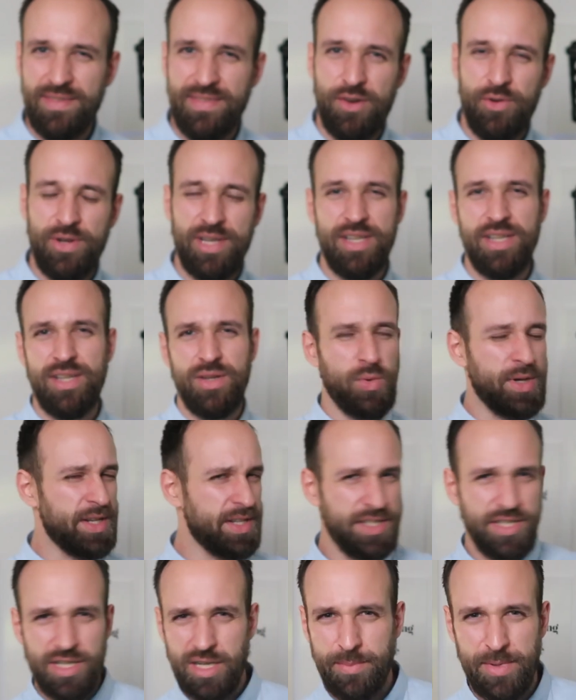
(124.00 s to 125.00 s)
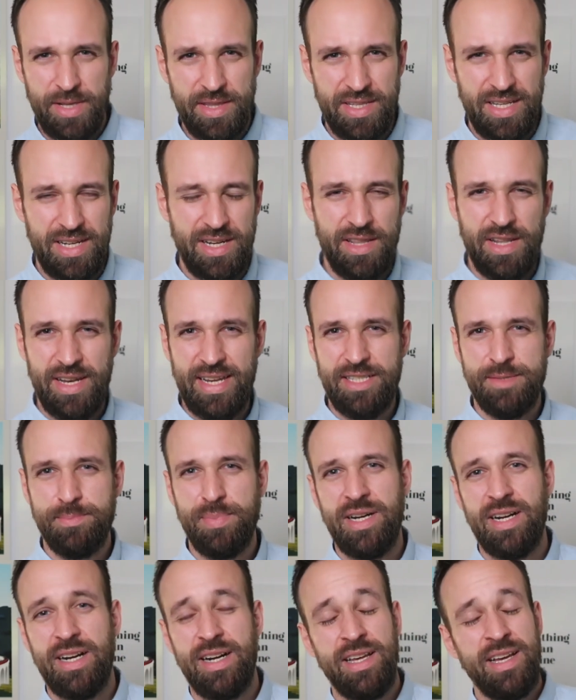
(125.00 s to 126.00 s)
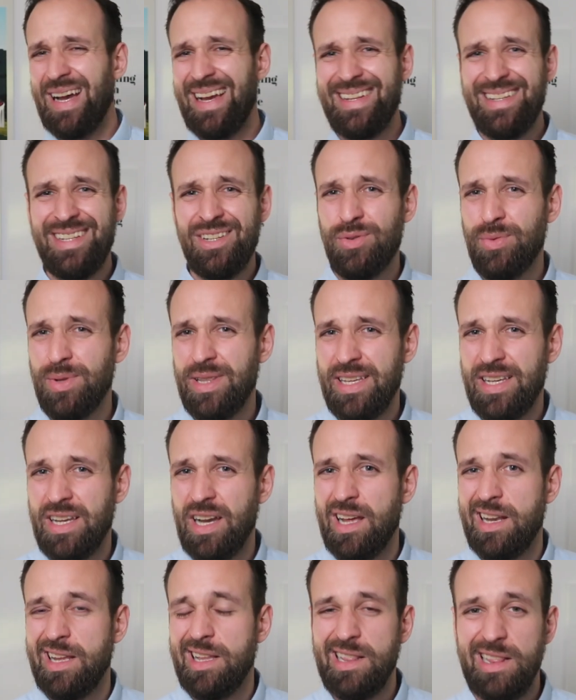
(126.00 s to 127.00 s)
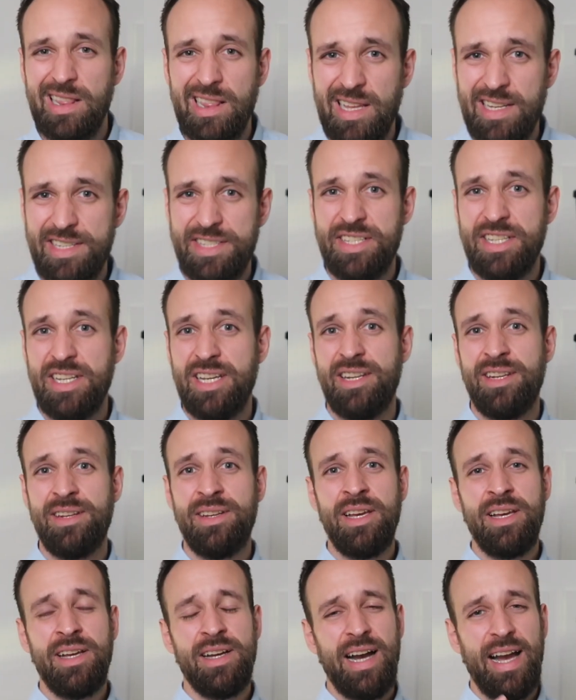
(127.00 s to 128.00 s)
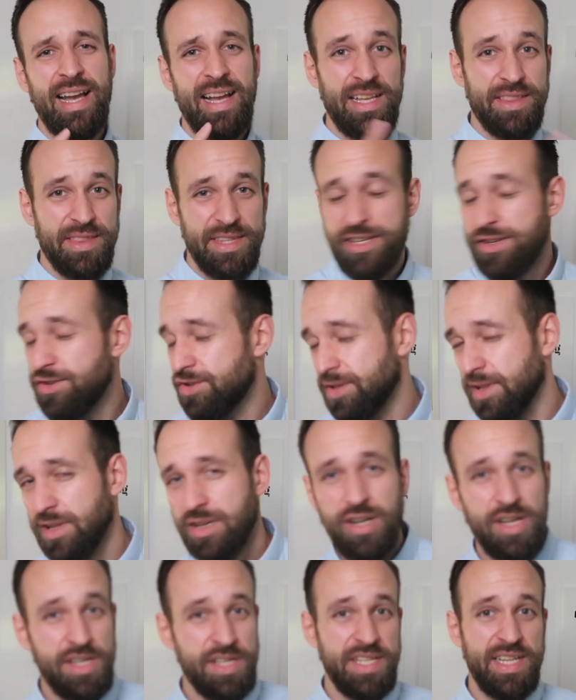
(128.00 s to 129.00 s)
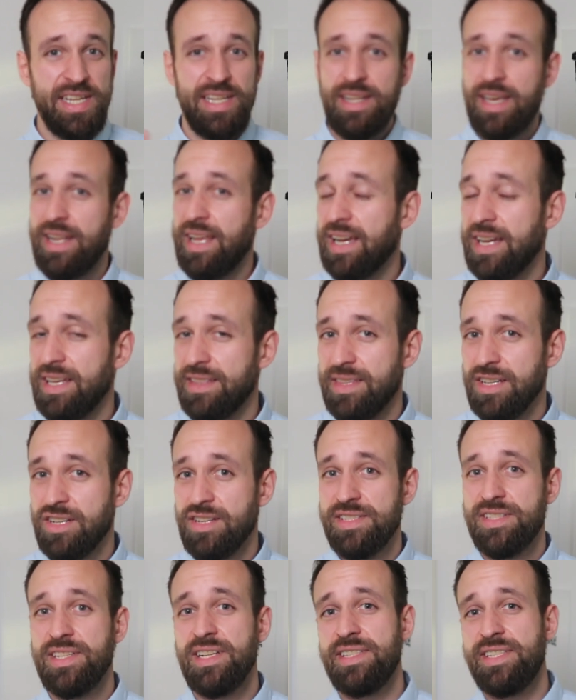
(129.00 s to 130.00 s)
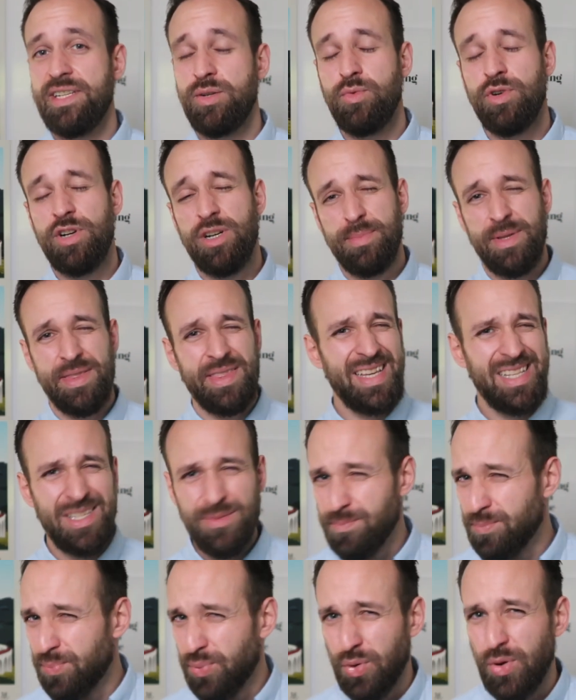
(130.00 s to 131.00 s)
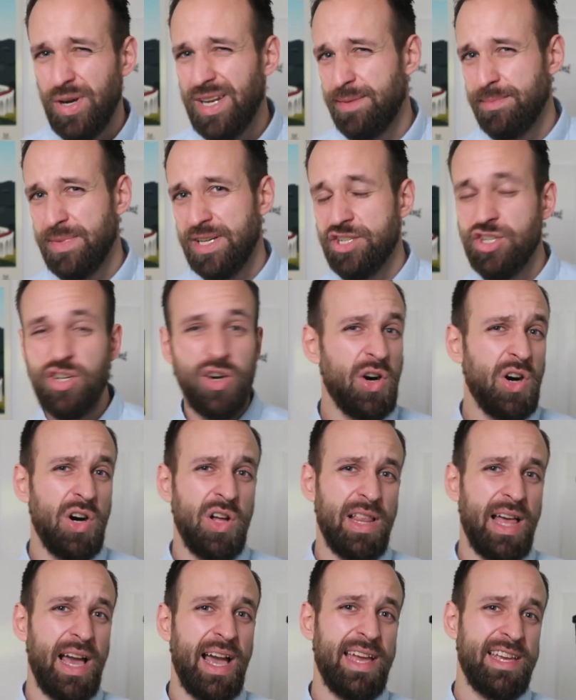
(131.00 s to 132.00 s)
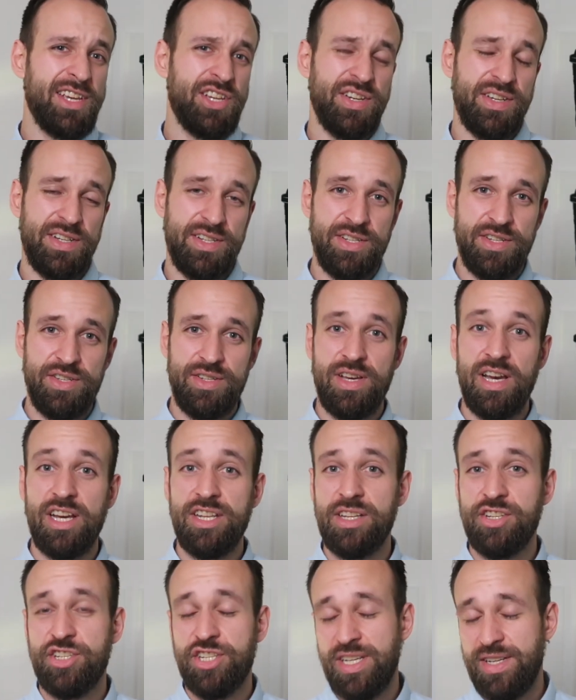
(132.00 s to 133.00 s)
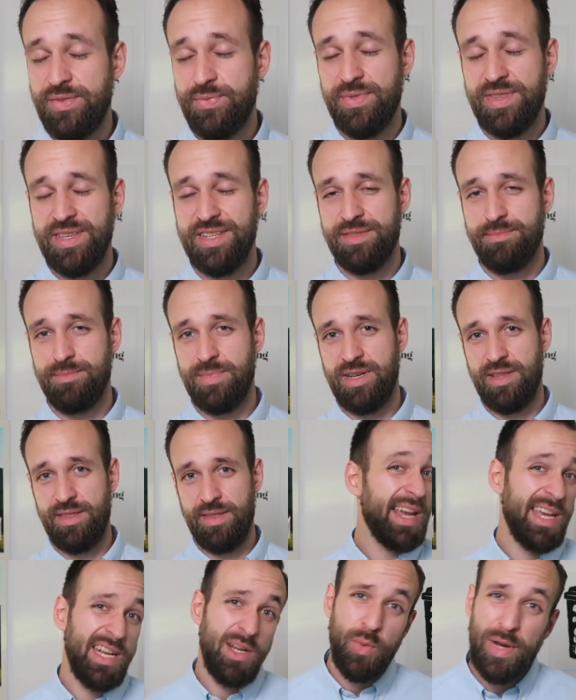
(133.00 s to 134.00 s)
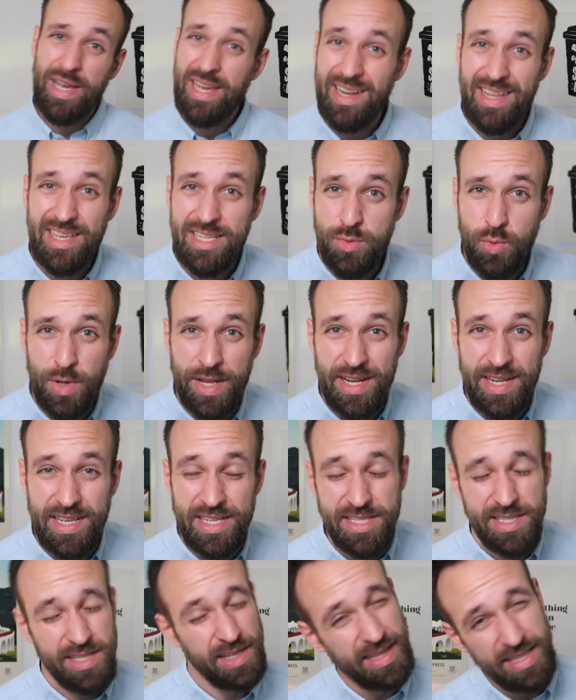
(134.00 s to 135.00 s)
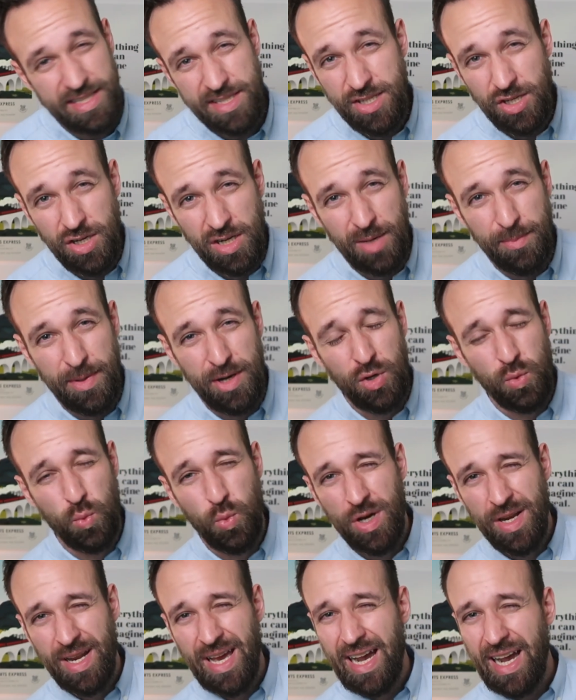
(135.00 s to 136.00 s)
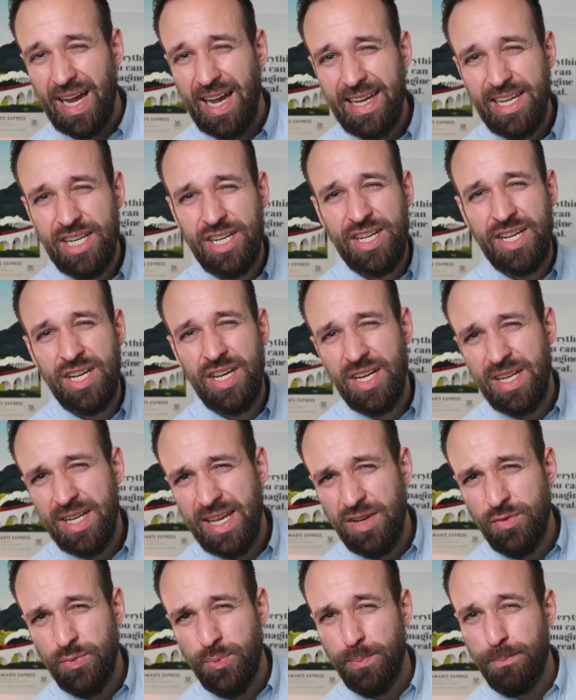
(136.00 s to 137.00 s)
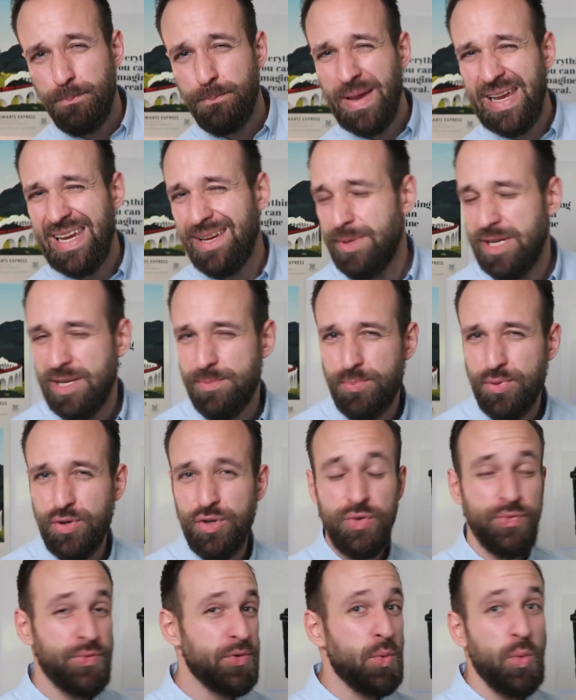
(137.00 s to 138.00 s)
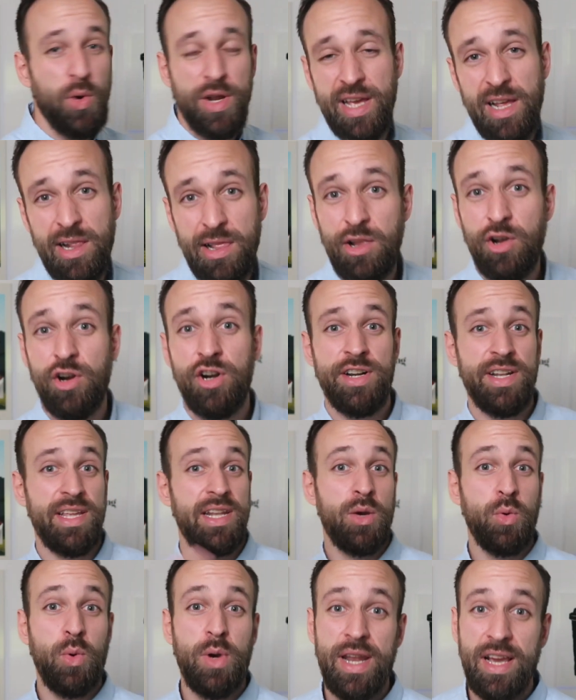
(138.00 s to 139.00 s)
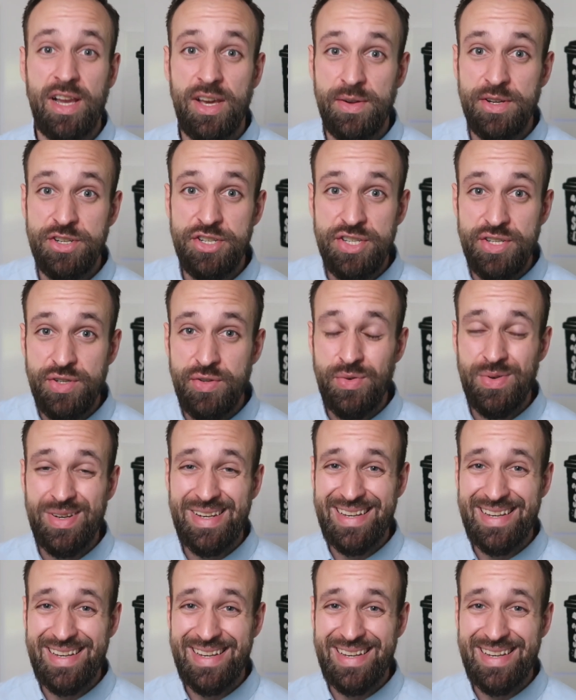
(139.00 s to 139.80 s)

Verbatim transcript: very good. We're gonna talk about that in the next part. I didn't really got a lot done. I got the usual content and I got the consulting work, but that's pretty much all I could uh, achieve this month. Anyway, it is what it is. So let's talk about what I could have maybe improved or what I learned and what I'm gonna do